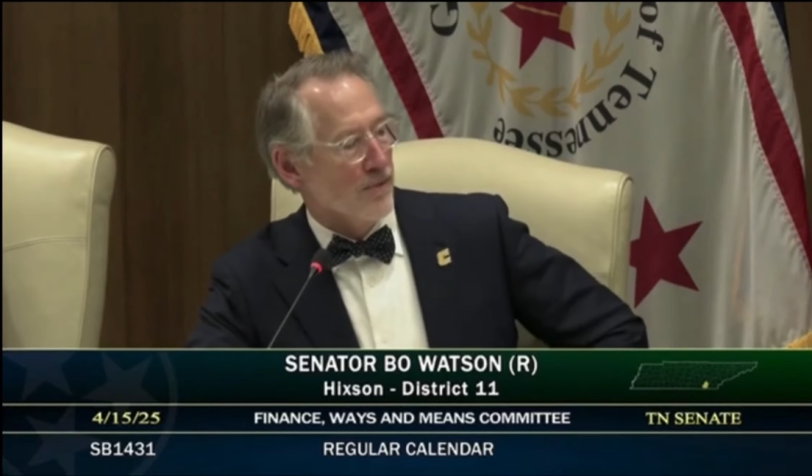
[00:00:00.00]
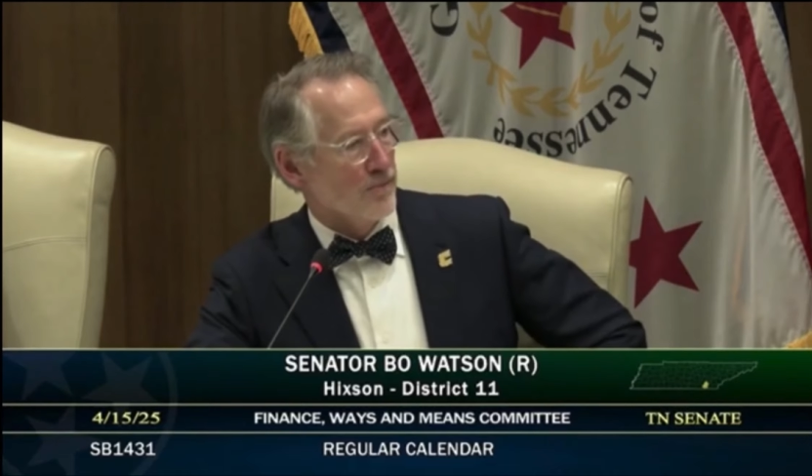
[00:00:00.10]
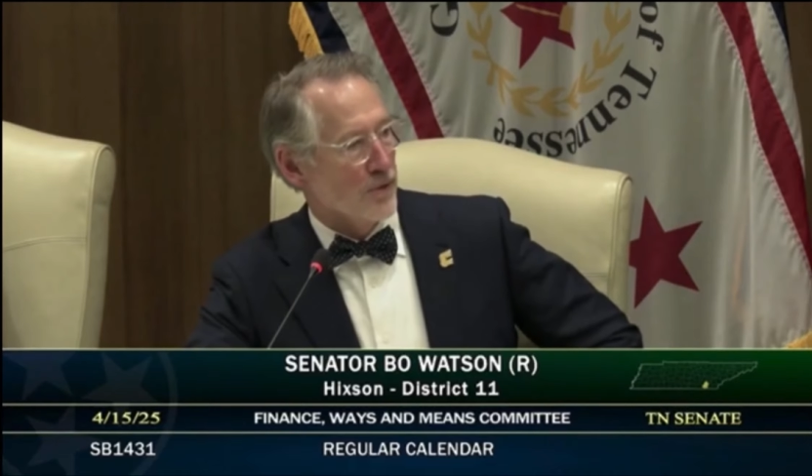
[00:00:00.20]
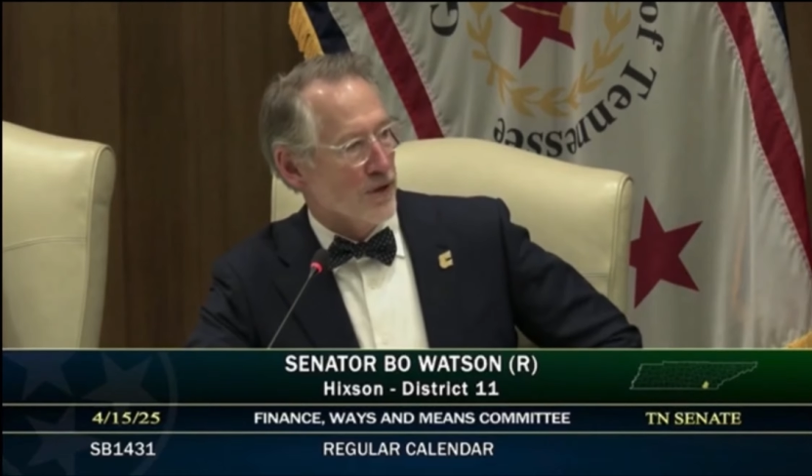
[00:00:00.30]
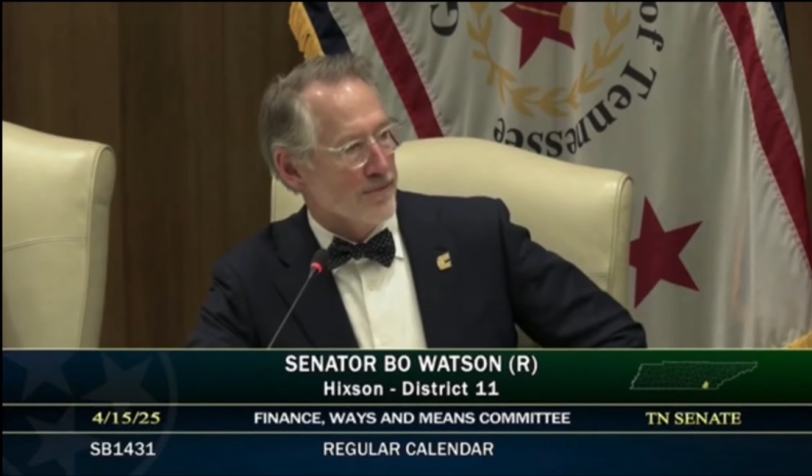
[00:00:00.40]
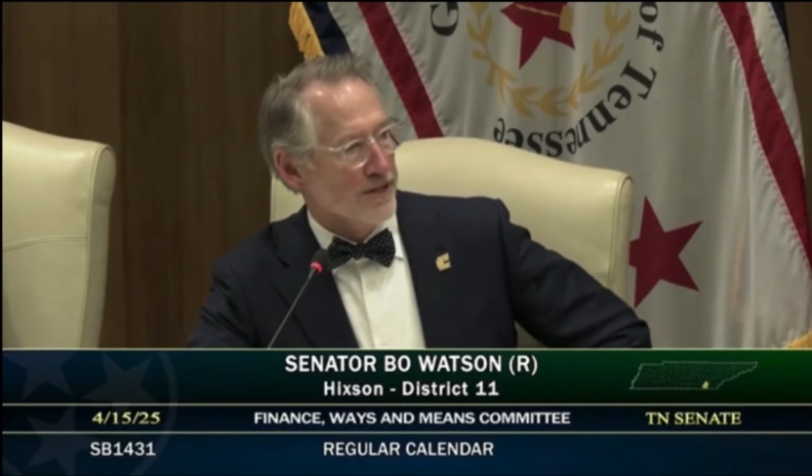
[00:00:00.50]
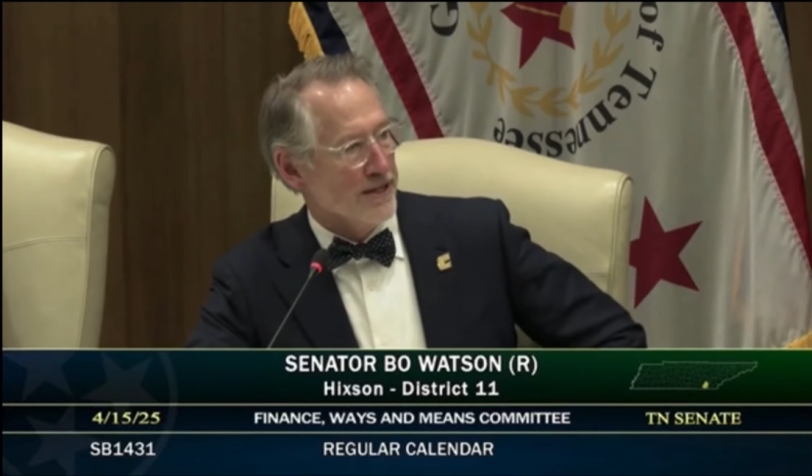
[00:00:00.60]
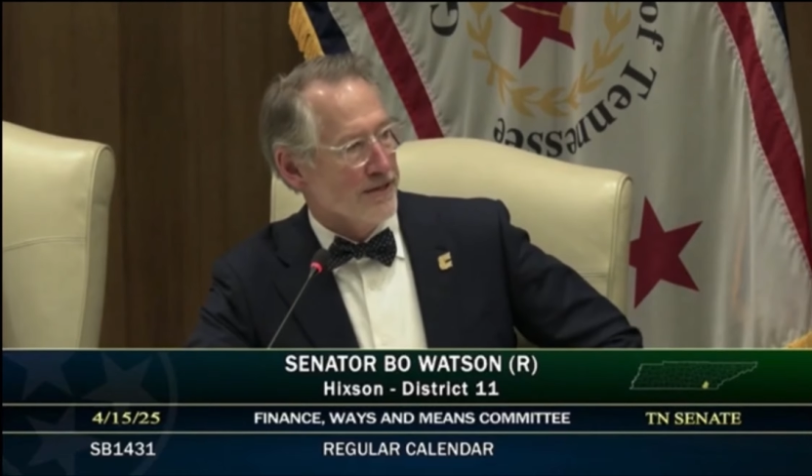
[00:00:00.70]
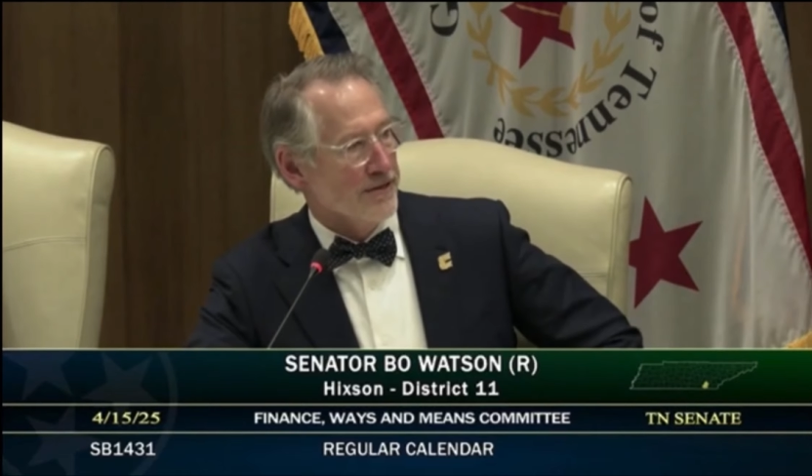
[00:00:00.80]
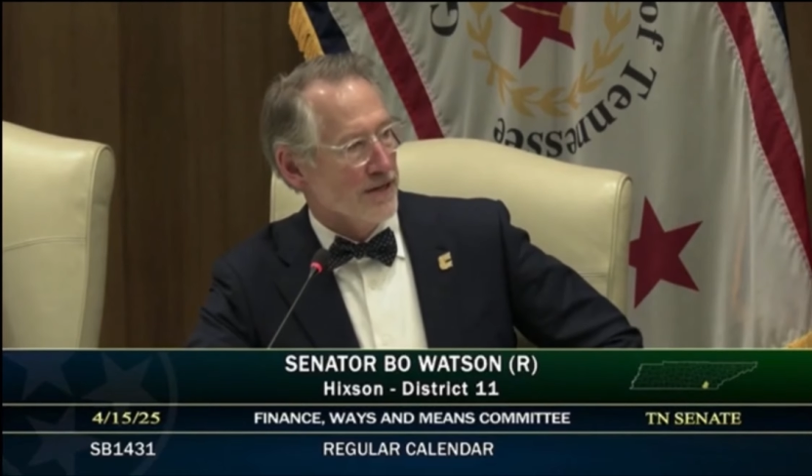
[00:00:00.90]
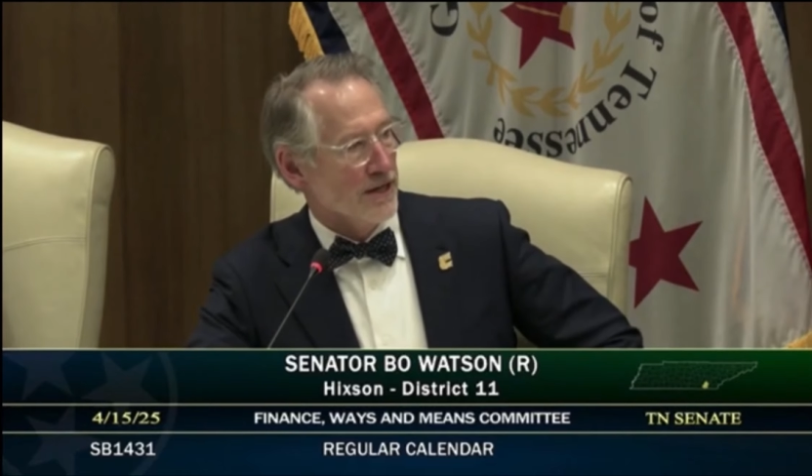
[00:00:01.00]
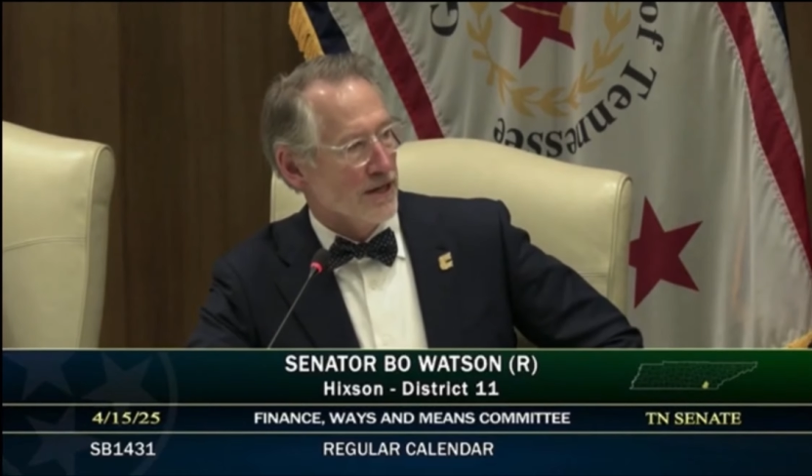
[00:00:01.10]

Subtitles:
prohibited